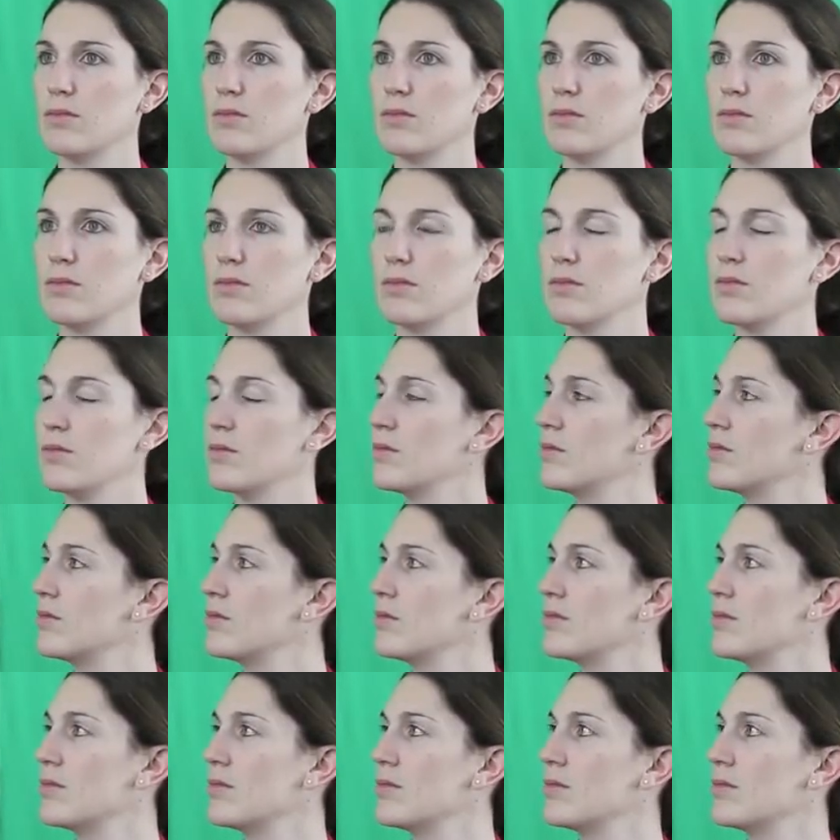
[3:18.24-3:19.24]

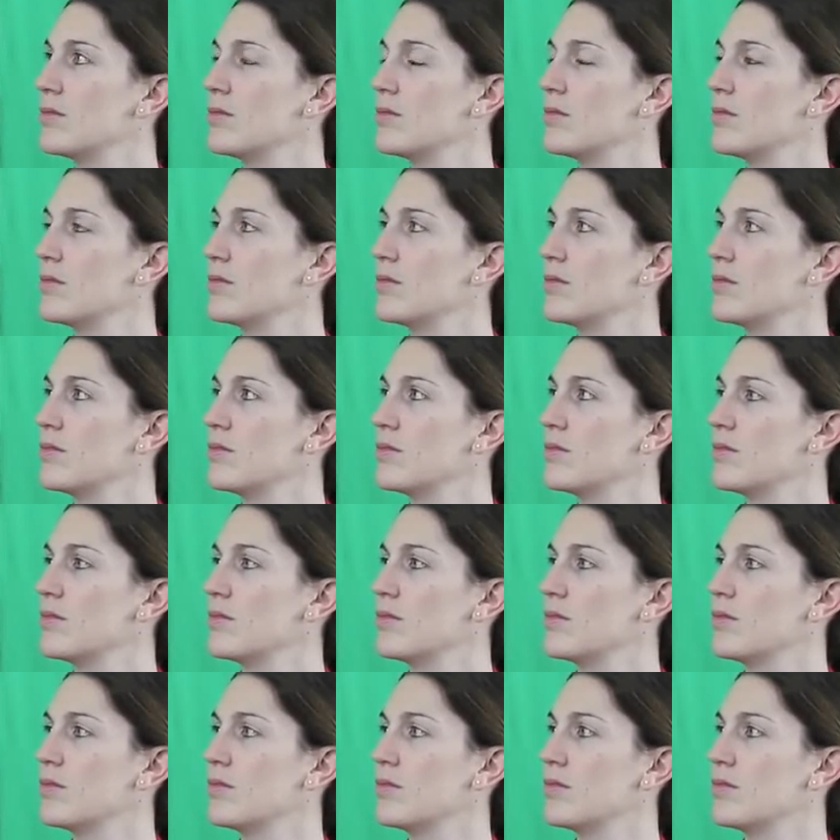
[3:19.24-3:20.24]

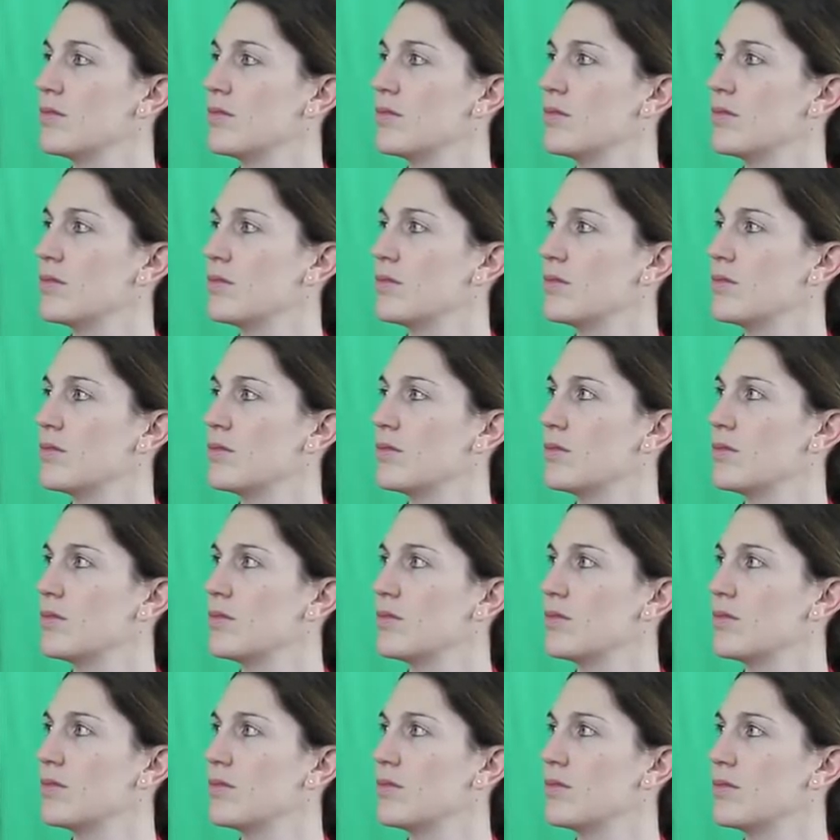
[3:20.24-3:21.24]

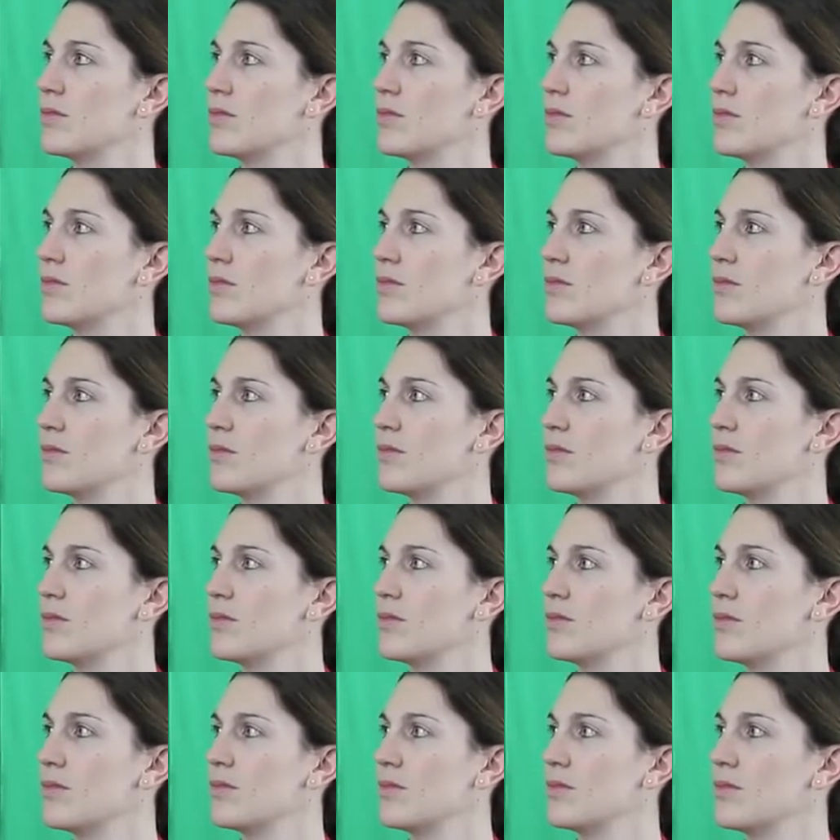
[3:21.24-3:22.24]

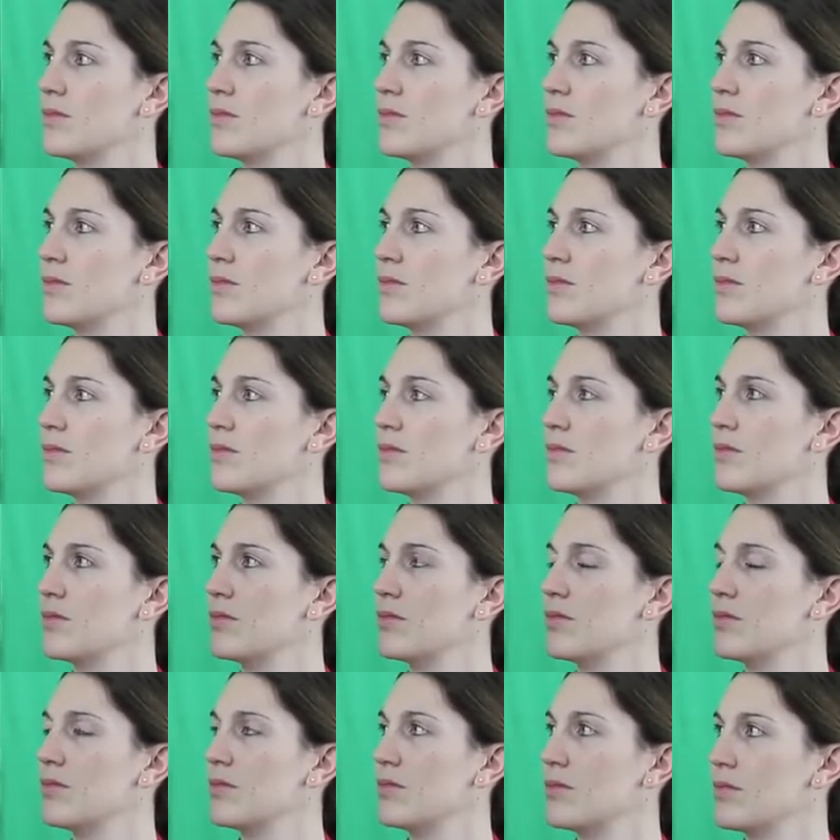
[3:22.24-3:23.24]

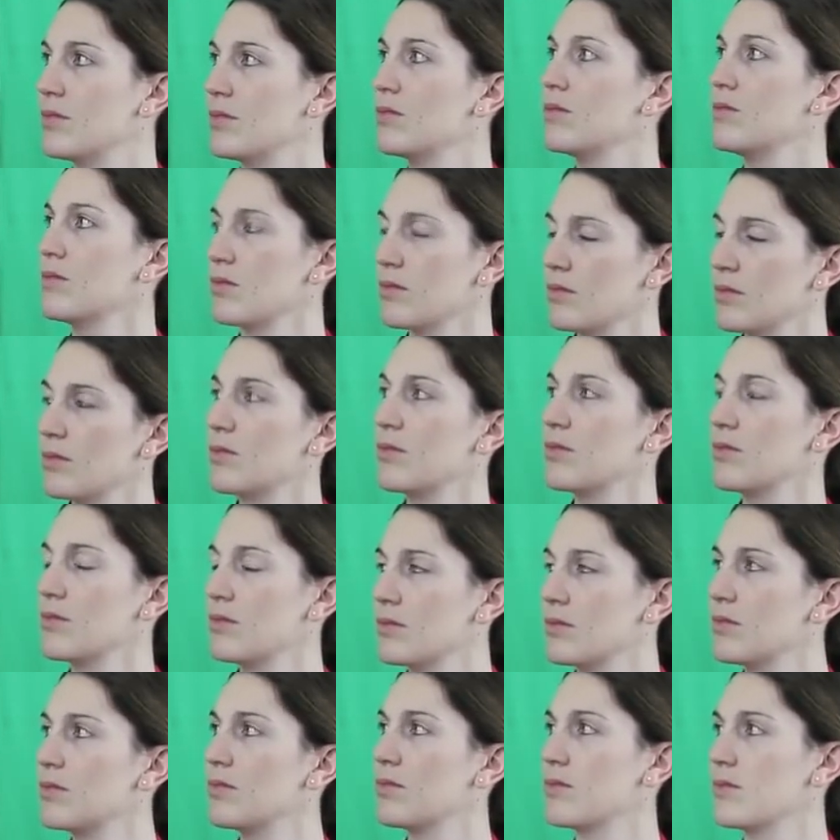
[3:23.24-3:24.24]

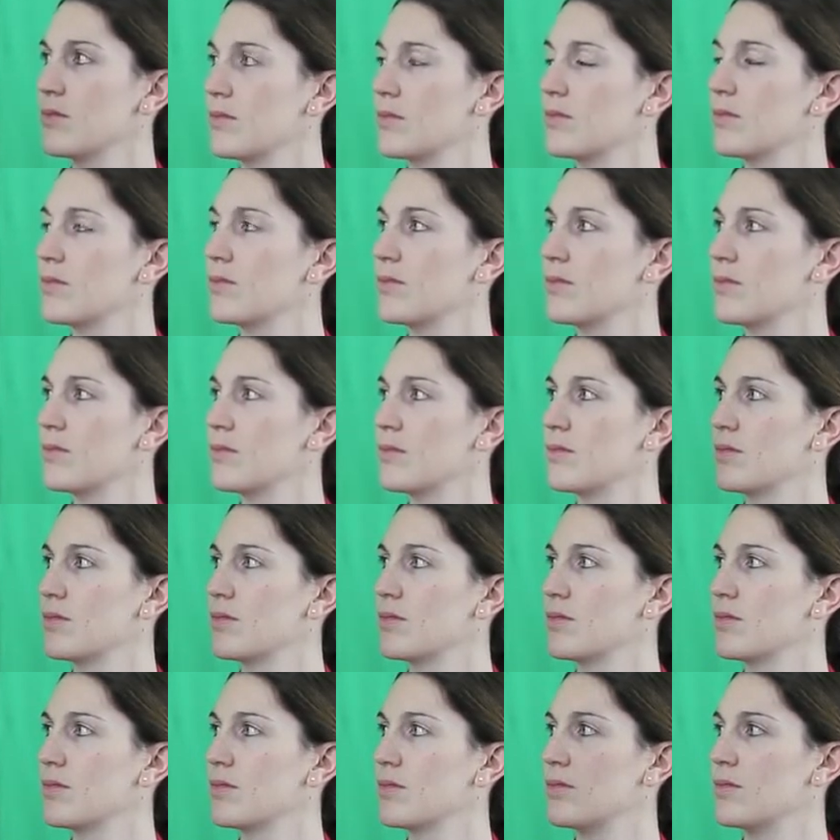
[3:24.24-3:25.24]

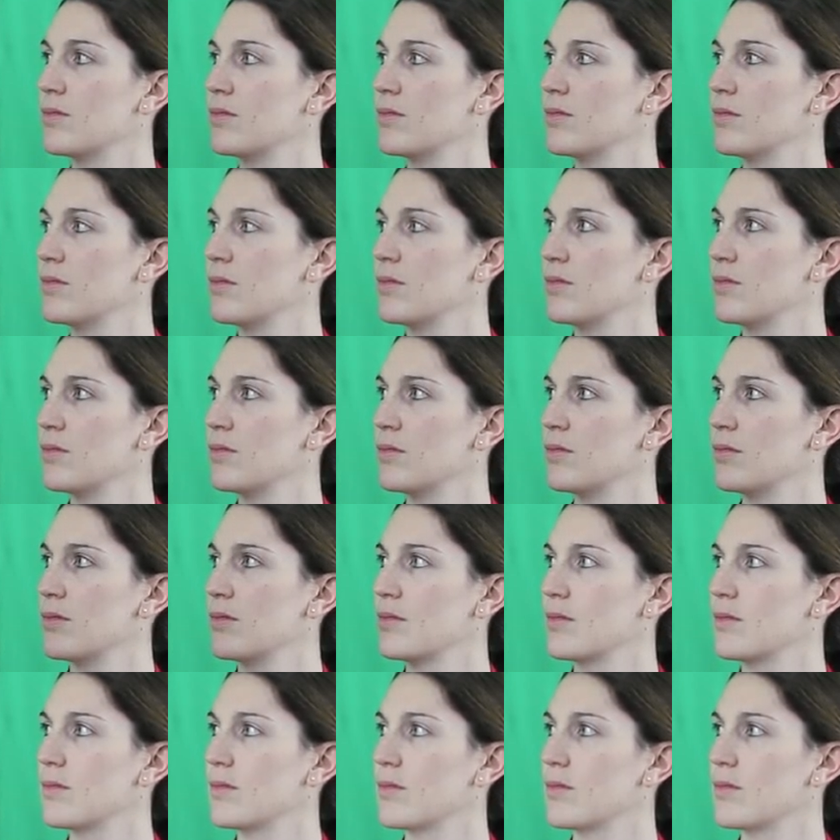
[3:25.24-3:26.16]
(silent)